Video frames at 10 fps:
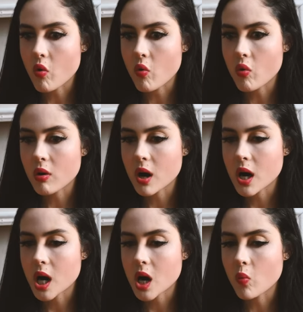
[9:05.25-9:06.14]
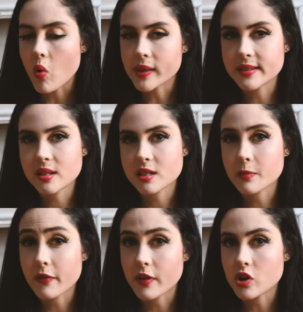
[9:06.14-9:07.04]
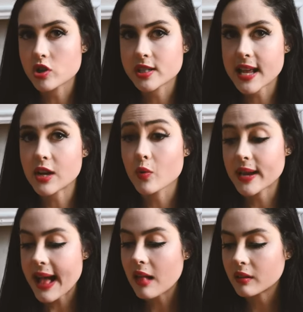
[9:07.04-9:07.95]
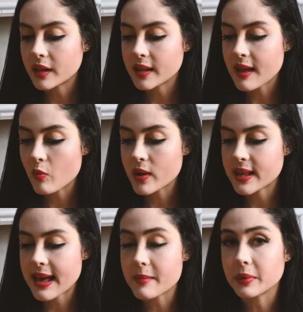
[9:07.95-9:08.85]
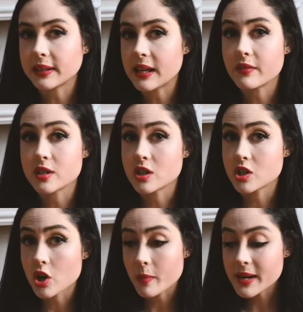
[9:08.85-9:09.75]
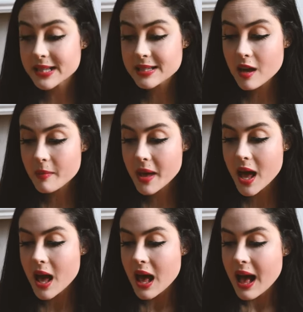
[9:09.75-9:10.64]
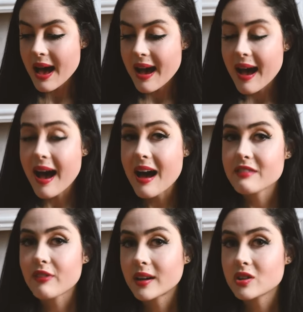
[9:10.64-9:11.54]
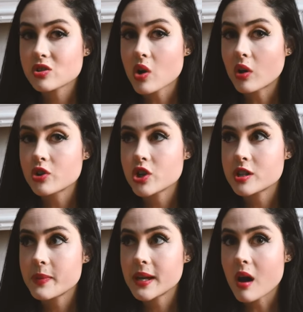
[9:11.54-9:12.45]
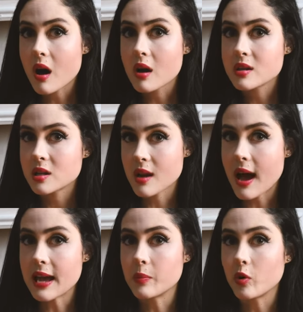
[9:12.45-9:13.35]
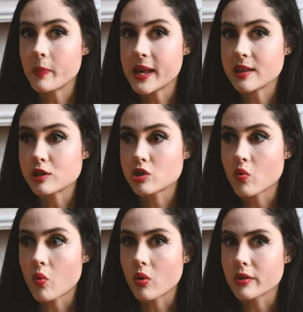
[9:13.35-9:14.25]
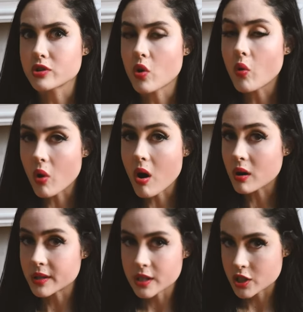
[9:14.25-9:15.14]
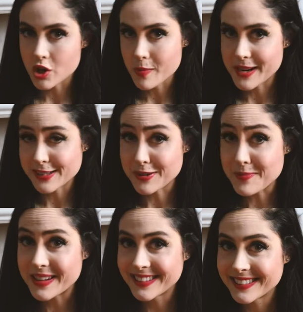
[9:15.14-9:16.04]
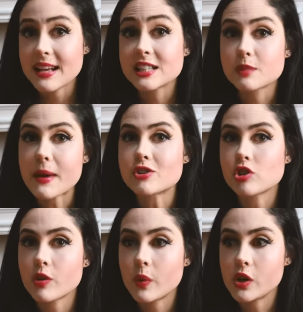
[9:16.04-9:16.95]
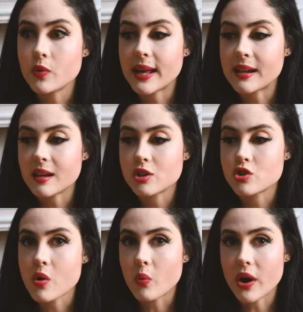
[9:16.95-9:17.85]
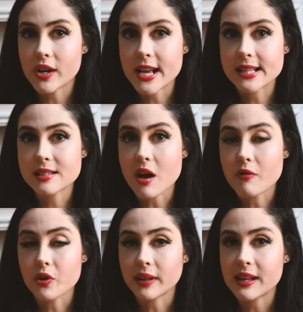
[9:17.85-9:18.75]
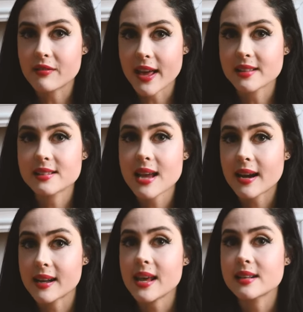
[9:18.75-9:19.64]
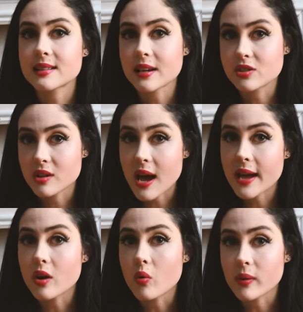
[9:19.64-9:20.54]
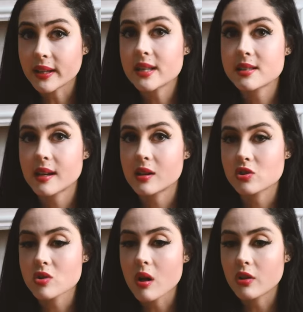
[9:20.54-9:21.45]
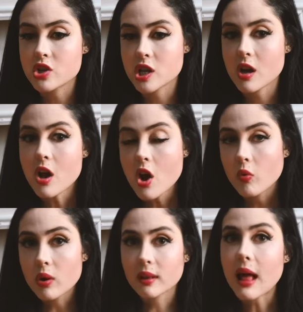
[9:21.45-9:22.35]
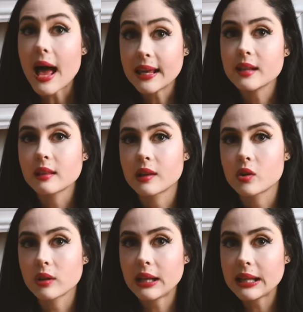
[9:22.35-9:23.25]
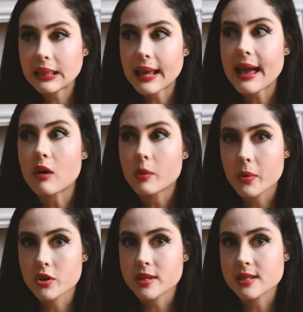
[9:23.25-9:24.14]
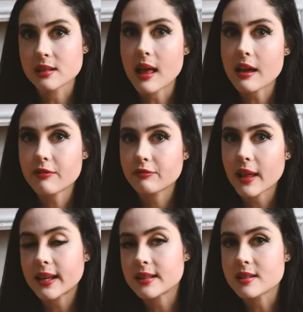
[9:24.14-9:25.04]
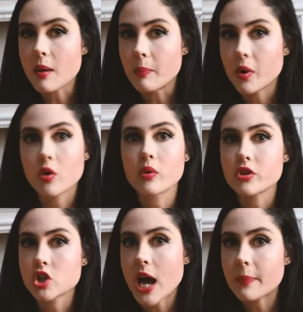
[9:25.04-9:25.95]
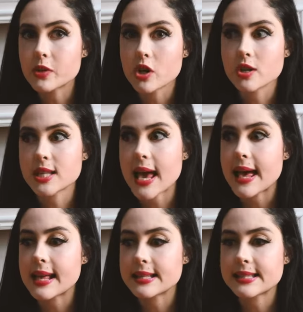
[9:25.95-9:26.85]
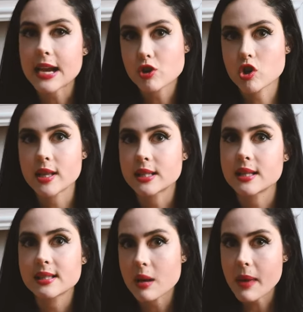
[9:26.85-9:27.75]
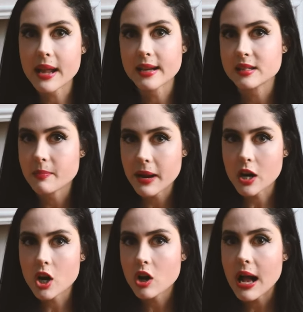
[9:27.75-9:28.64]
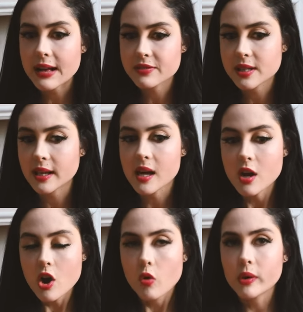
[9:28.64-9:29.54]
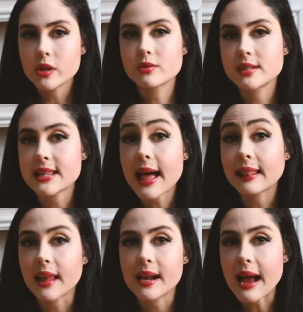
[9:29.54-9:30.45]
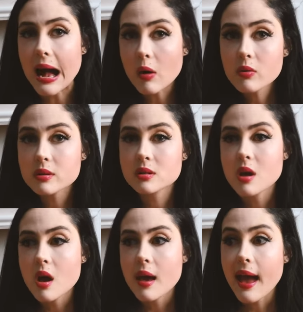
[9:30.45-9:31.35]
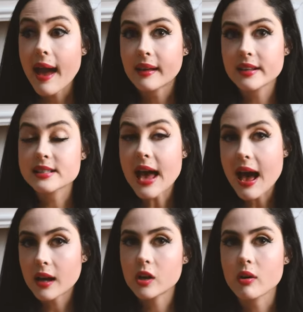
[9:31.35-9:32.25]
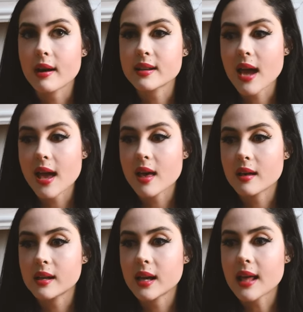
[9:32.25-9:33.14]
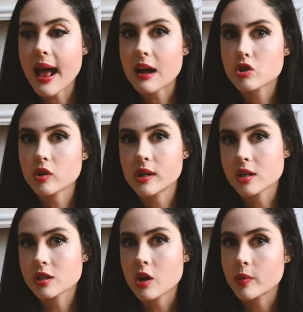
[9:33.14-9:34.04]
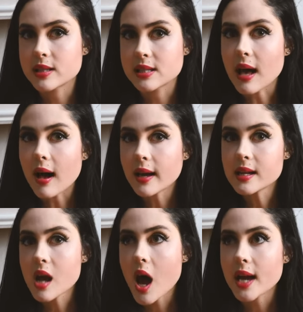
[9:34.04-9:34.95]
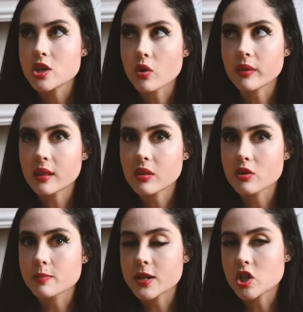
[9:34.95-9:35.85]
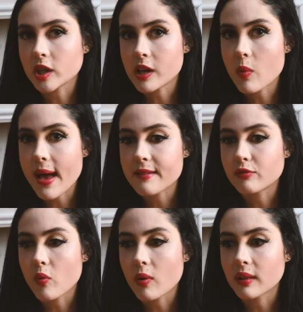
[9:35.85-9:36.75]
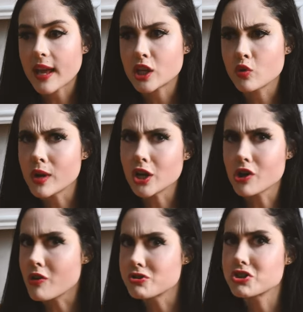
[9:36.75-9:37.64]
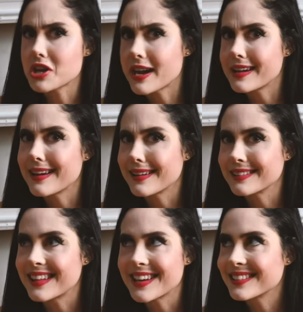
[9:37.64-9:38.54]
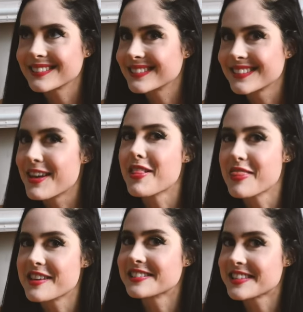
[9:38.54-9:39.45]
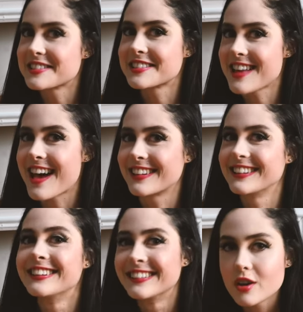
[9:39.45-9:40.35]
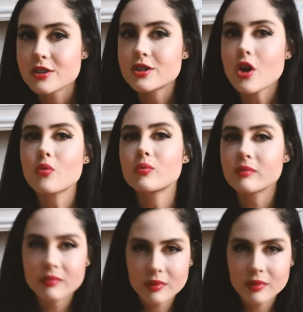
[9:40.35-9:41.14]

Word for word: or one system of understanding reality, that we can believe in determinism, I find astrology to be an undeniable piece towards wholehearted determinism, especially when you get into awareness of really advanced techniques like zodiacal releasing in astrology, where I can literally lay out a person's life like it's a book with chapters and sections and subheadings and paragraphs. Like, when you see that laid out and it's accurate and it actually does coincide, I don't think that there's much leeway for, like, you negotiating, like, this is set. So